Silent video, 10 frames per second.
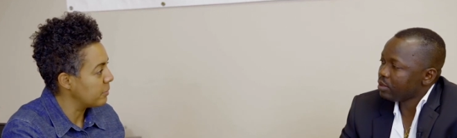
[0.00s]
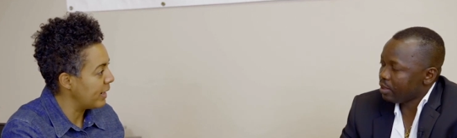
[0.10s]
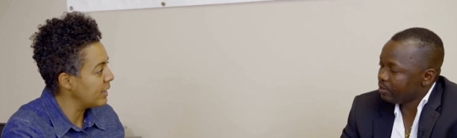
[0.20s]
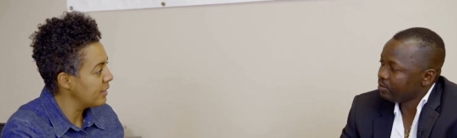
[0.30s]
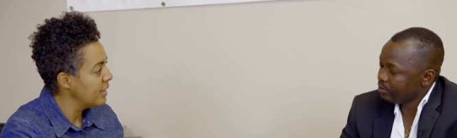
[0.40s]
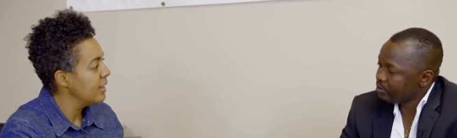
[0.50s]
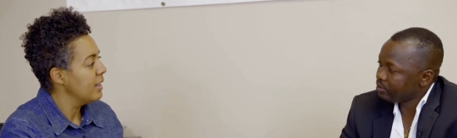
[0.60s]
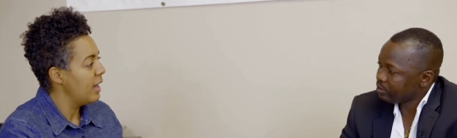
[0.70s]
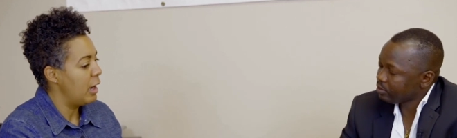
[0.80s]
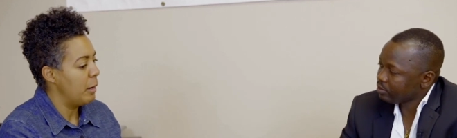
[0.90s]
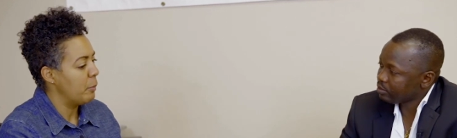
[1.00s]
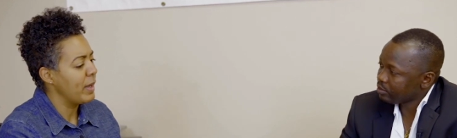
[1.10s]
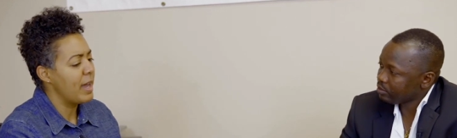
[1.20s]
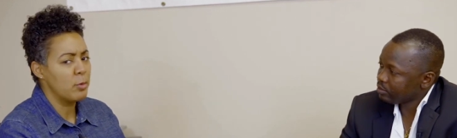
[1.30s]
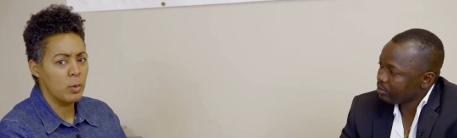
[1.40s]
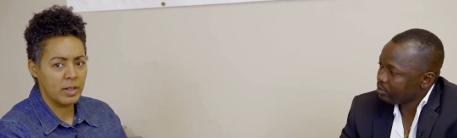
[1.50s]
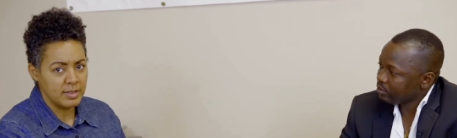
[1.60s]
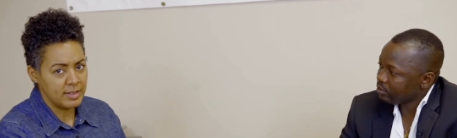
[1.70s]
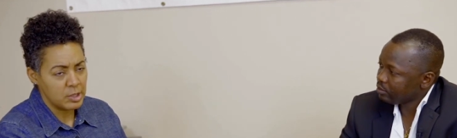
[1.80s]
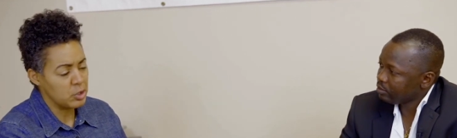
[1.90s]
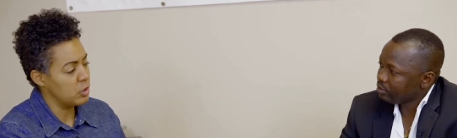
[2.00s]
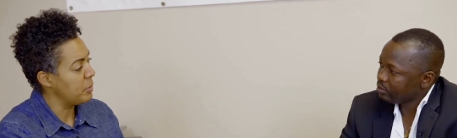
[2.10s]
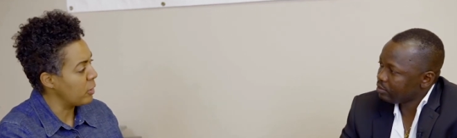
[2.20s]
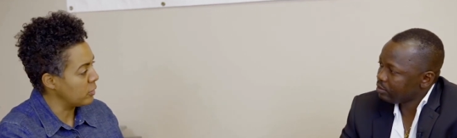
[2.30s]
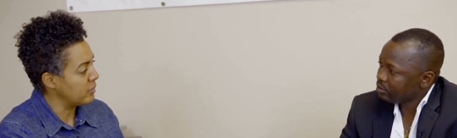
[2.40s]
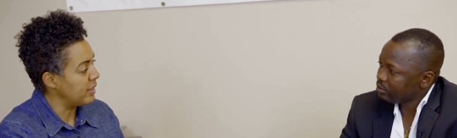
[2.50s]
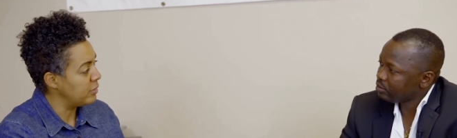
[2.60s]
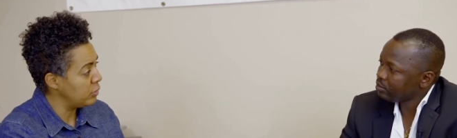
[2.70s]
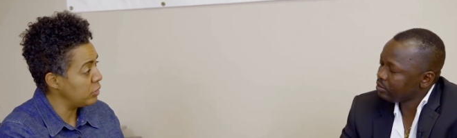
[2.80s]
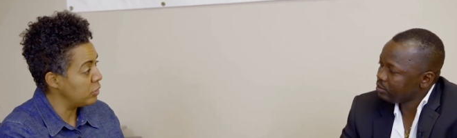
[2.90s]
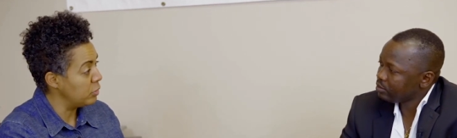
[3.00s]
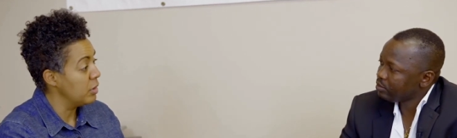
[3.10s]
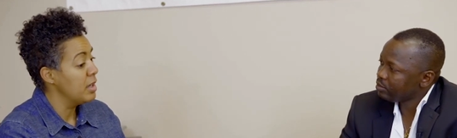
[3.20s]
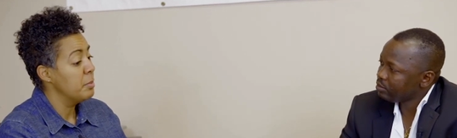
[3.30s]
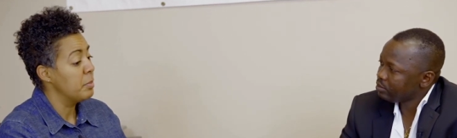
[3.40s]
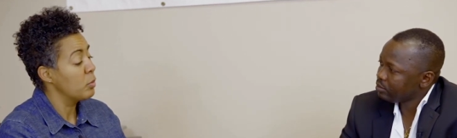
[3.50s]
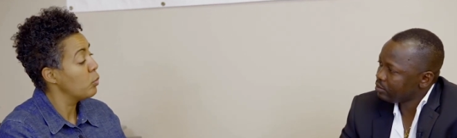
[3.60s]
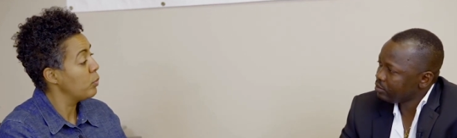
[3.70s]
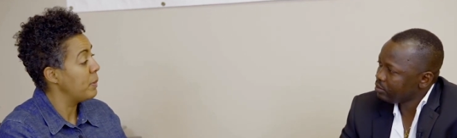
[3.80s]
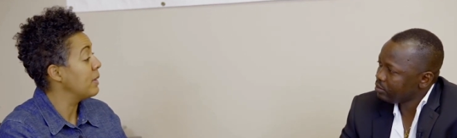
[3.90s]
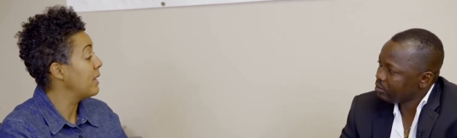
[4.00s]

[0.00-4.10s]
Speaker 1: right? Um, we have organizational partners that do, but